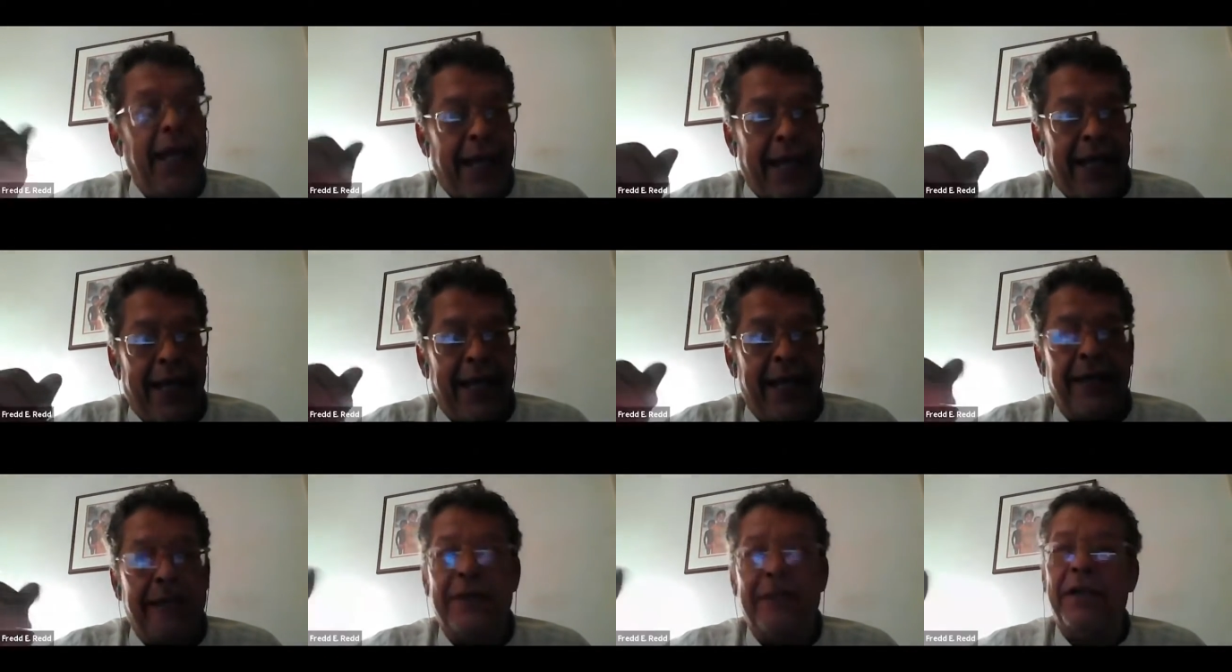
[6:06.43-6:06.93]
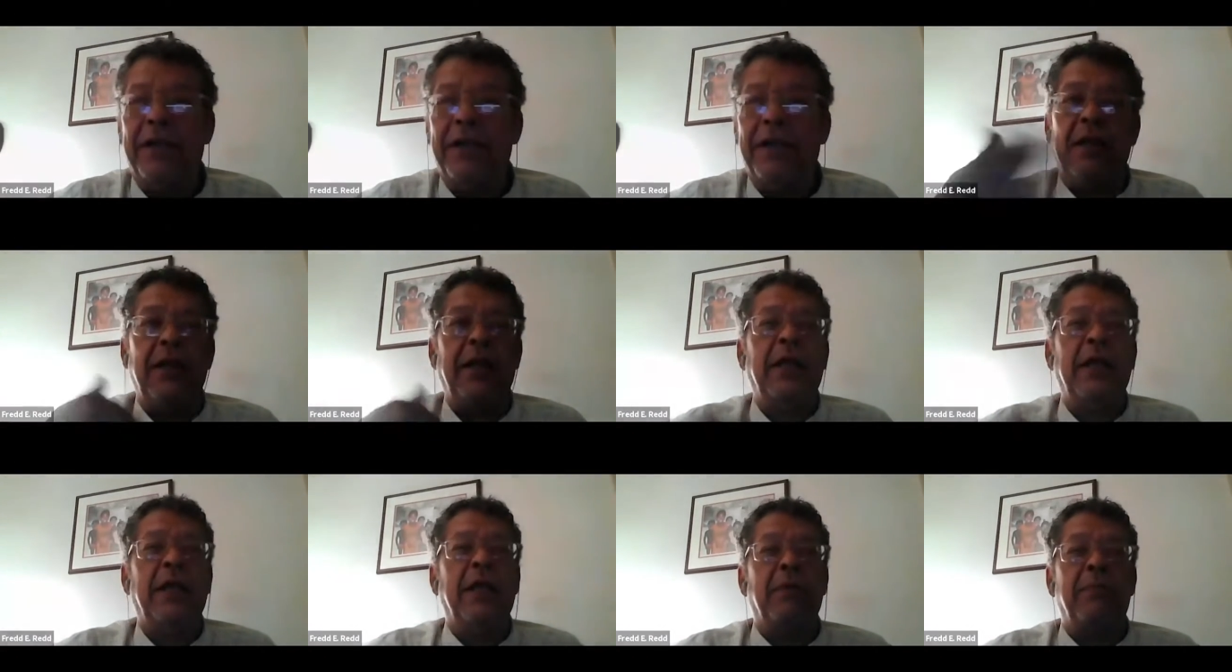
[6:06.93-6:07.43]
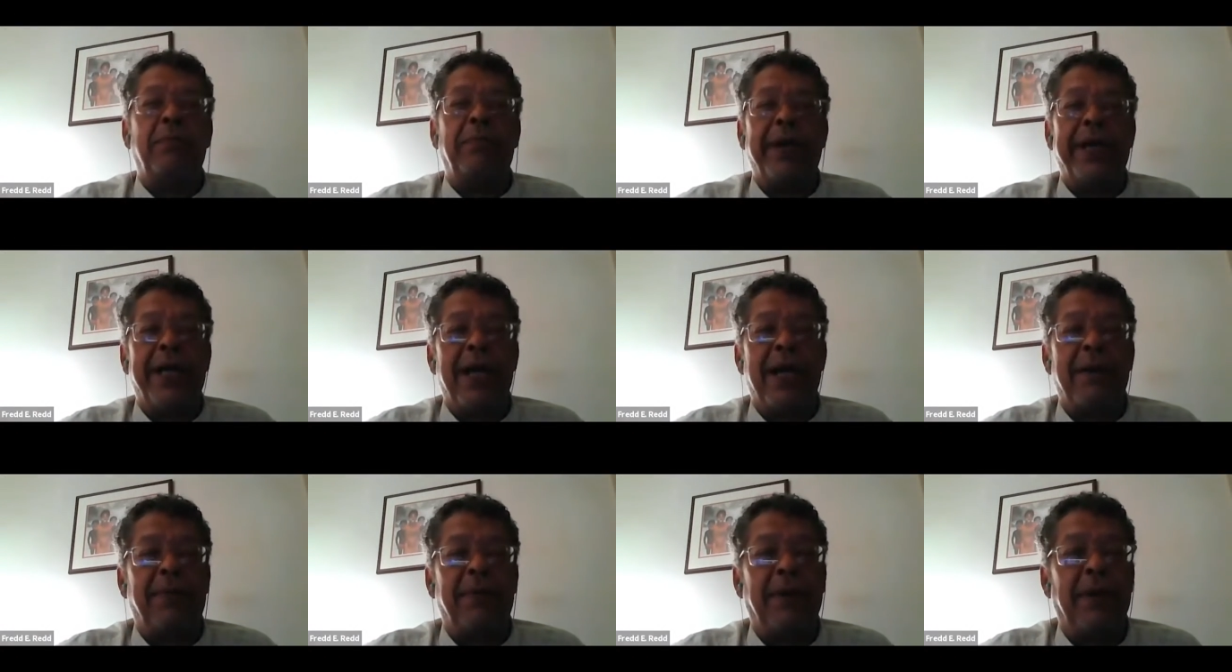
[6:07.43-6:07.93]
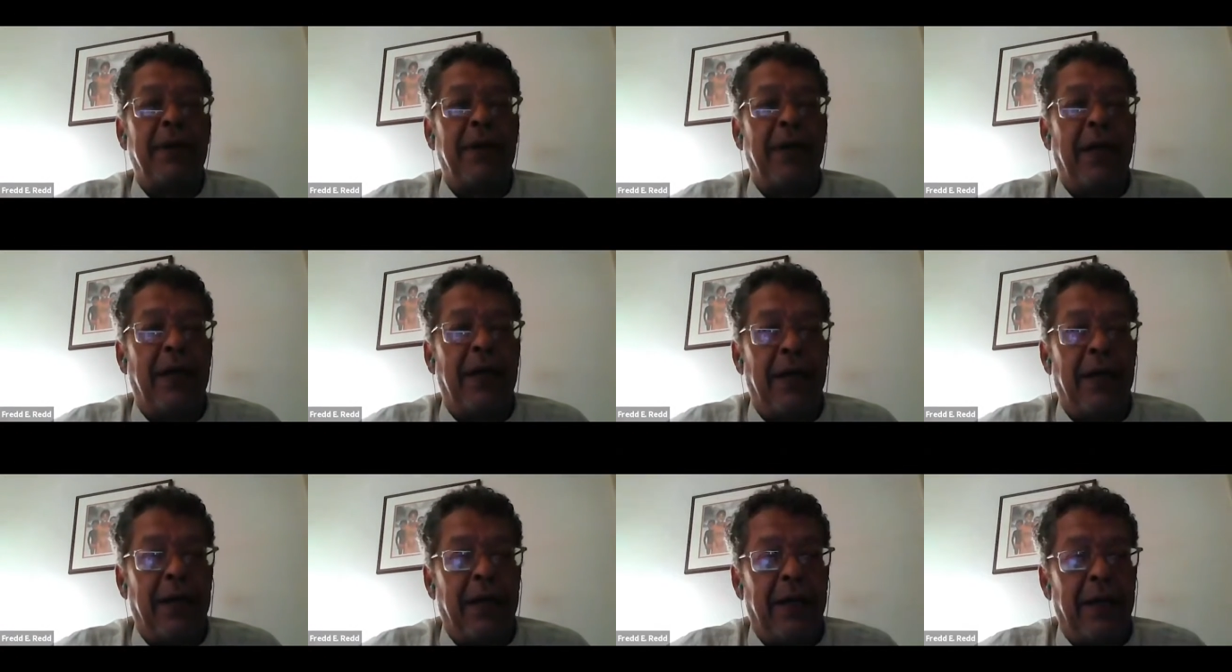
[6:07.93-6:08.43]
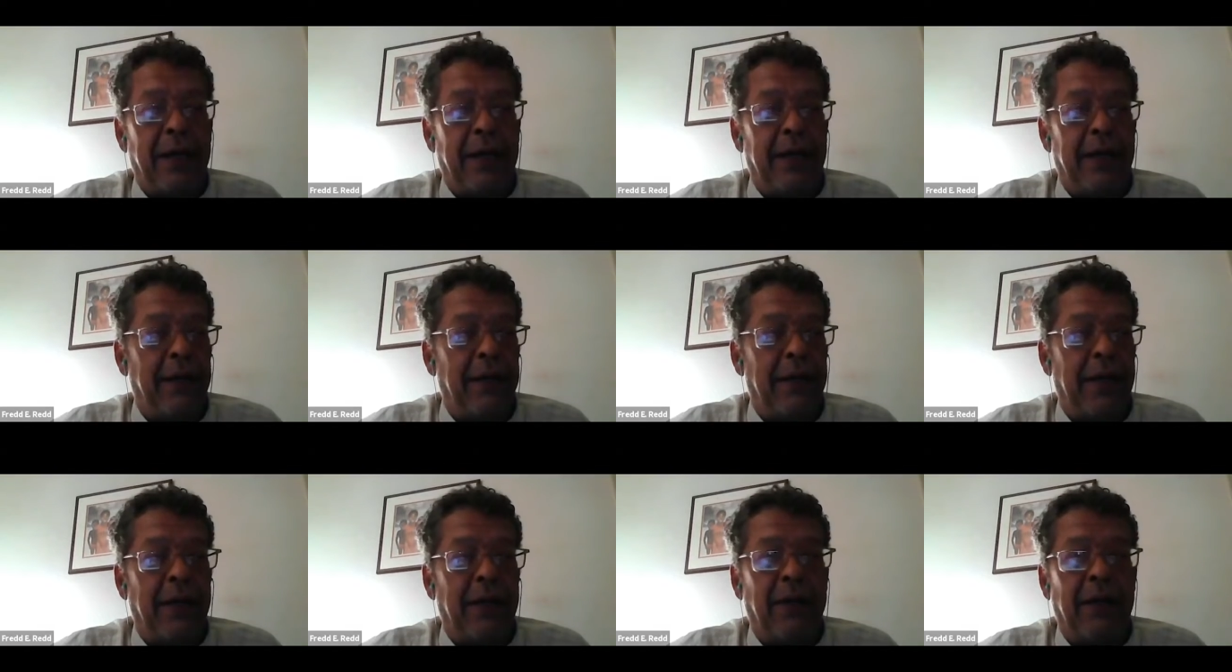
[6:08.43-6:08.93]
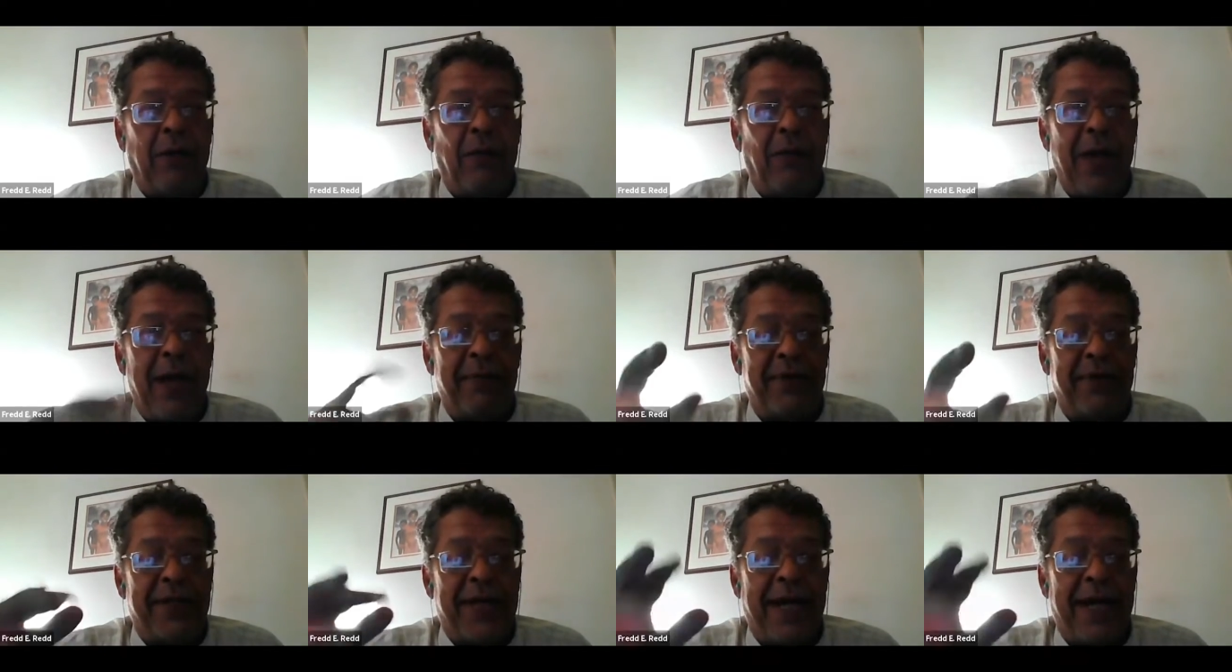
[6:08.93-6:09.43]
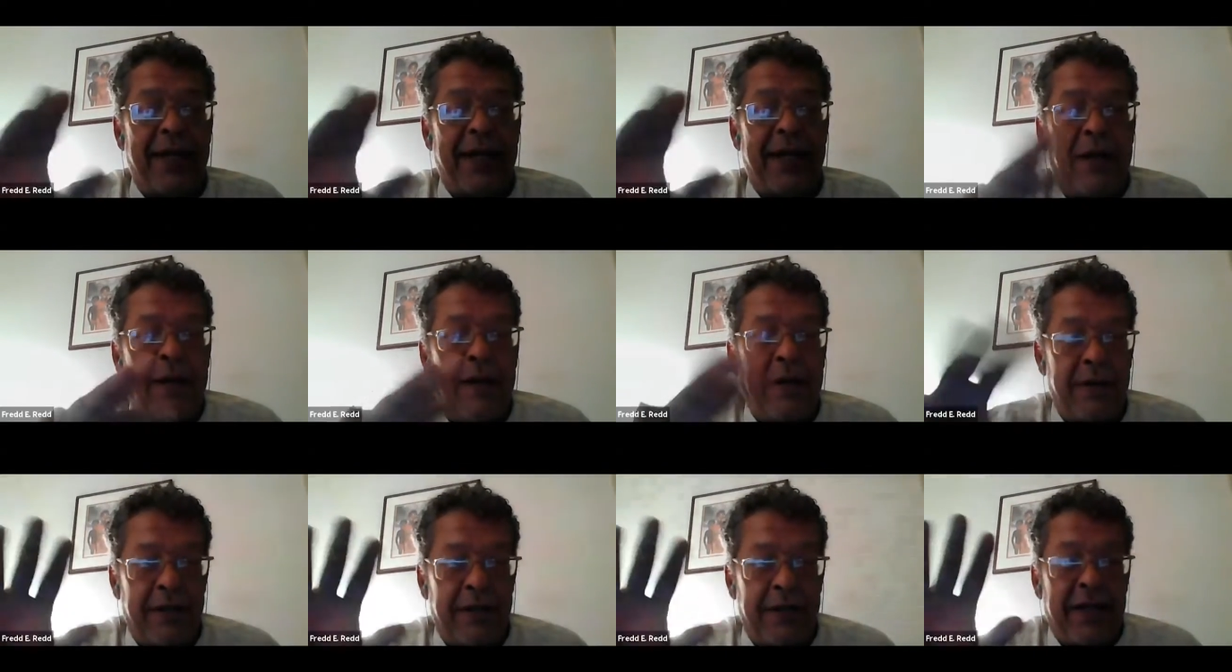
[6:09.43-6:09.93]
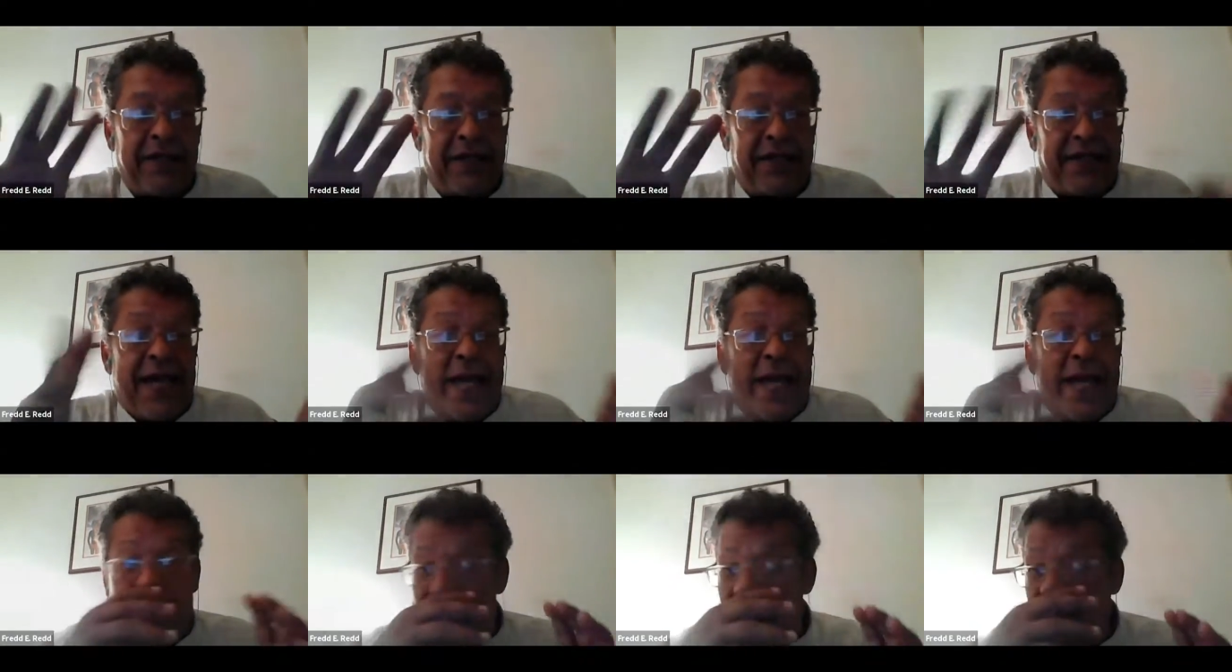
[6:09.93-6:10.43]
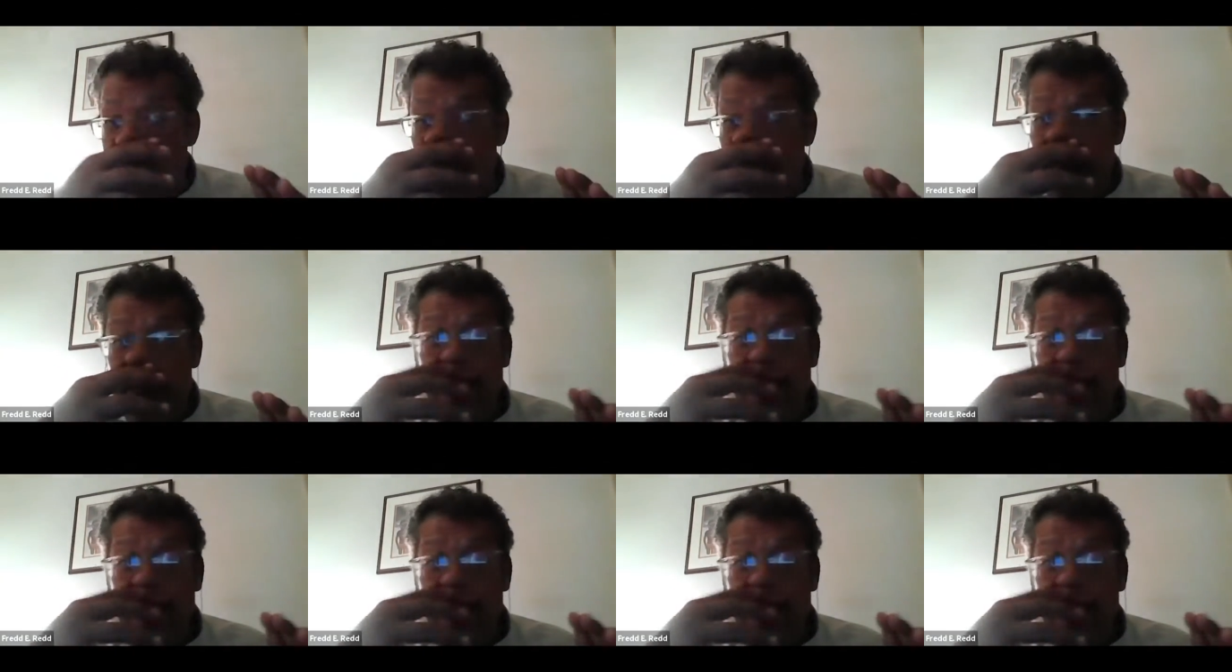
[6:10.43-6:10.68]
And it'll bring up a website or a site